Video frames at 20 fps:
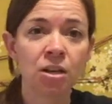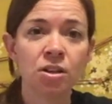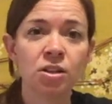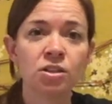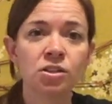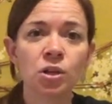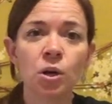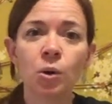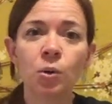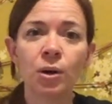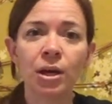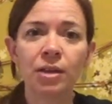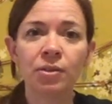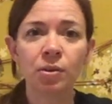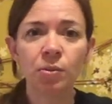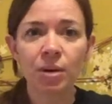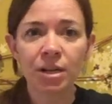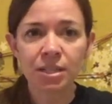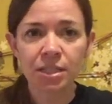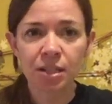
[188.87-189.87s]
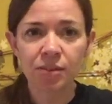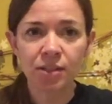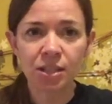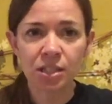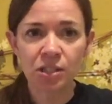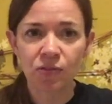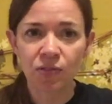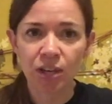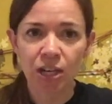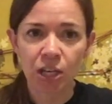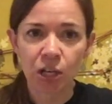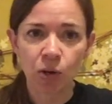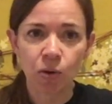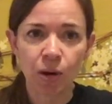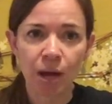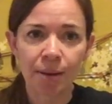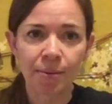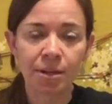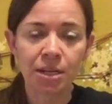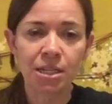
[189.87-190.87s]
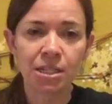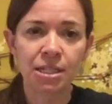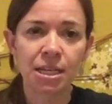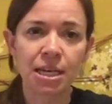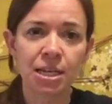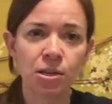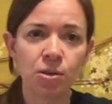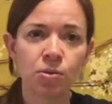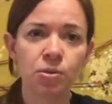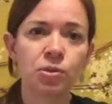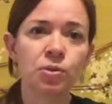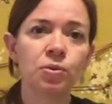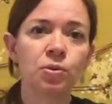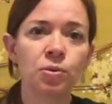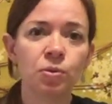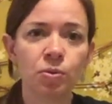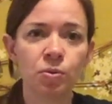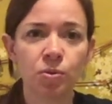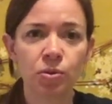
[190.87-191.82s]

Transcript: So in the rest of this video, I'm going to take you through